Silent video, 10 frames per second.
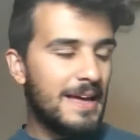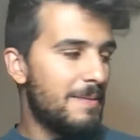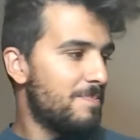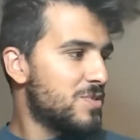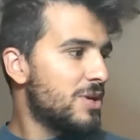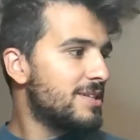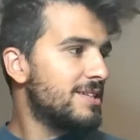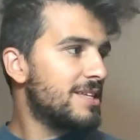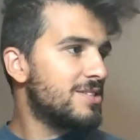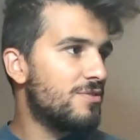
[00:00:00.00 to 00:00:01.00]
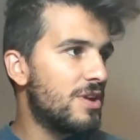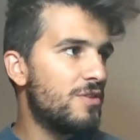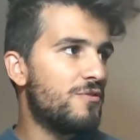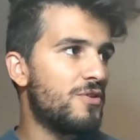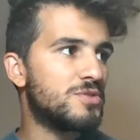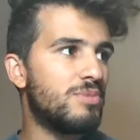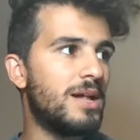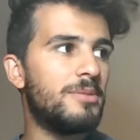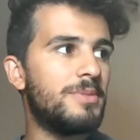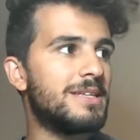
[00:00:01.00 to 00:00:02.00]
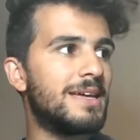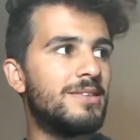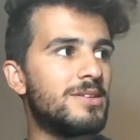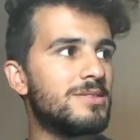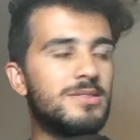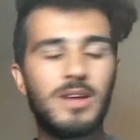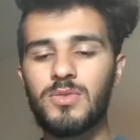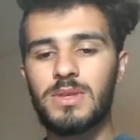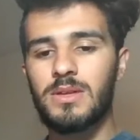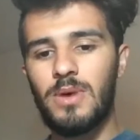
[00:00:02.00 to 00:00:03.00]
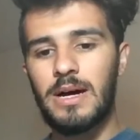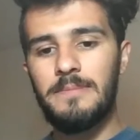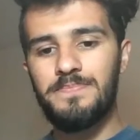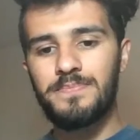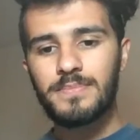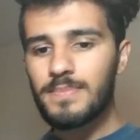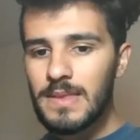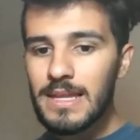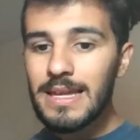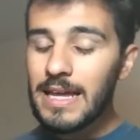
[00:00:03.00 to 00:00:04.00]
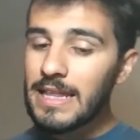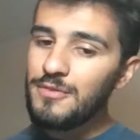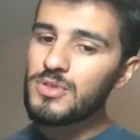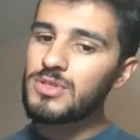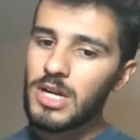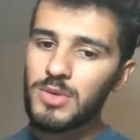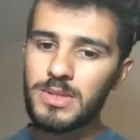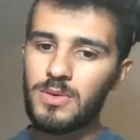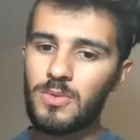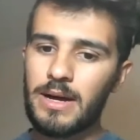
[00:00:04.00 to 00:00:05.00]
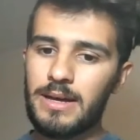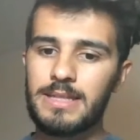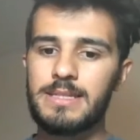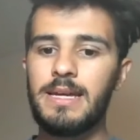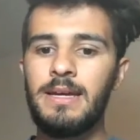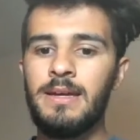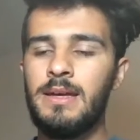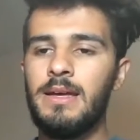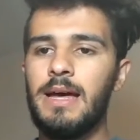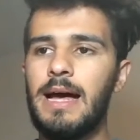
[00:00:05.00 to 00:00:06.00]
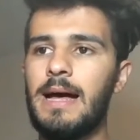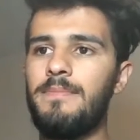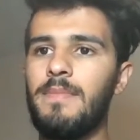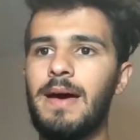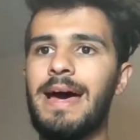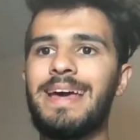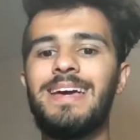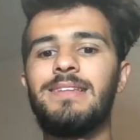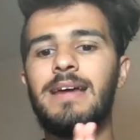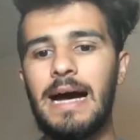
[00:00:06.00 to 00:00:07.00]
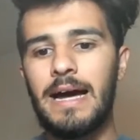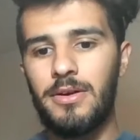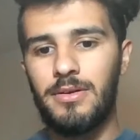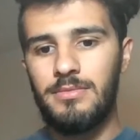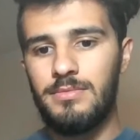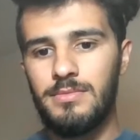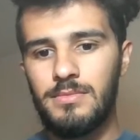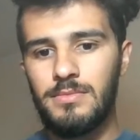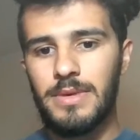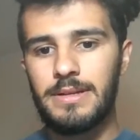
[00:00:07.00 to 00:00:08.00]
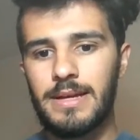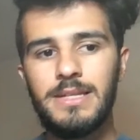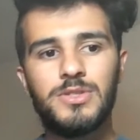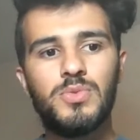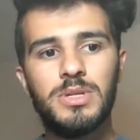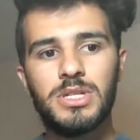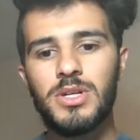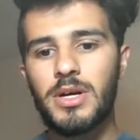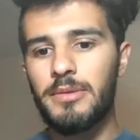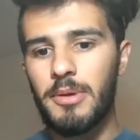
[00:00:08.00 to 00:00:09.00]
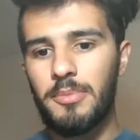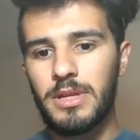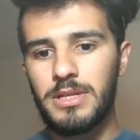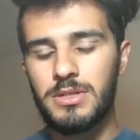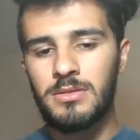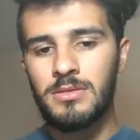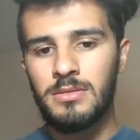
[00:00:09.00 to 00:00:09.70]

So I think that's the very first problem, is that it doesn't start with the why. And if you start with the why, let's say I can't hire, right? I need to reach a younger population.